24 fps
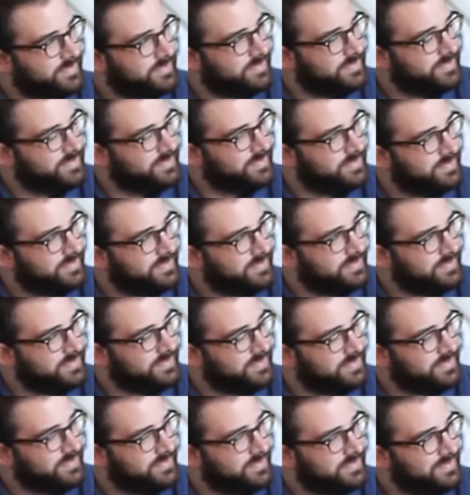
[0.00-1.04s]

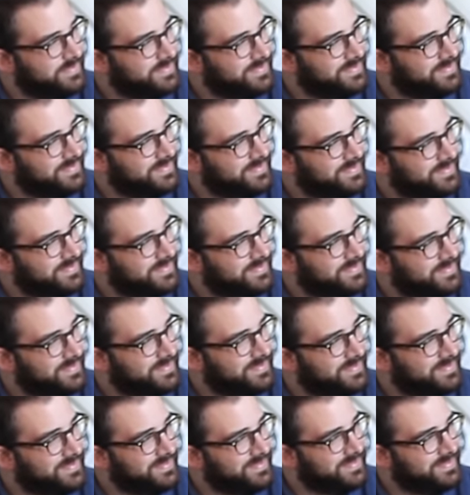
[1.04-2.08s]

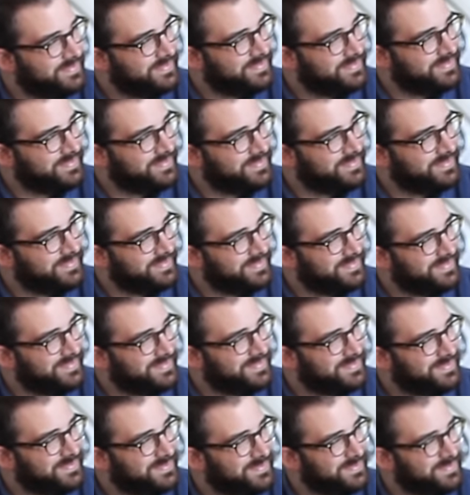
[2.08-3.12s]

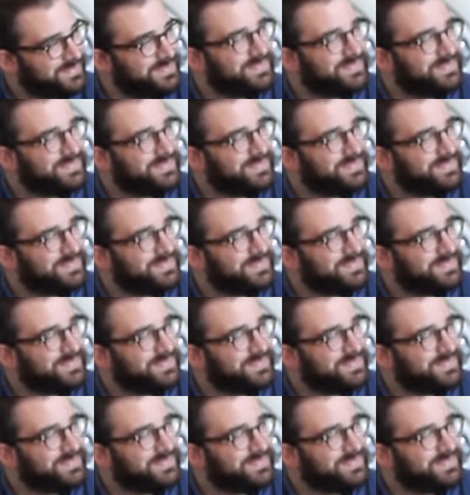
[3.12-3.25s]
(not speaking)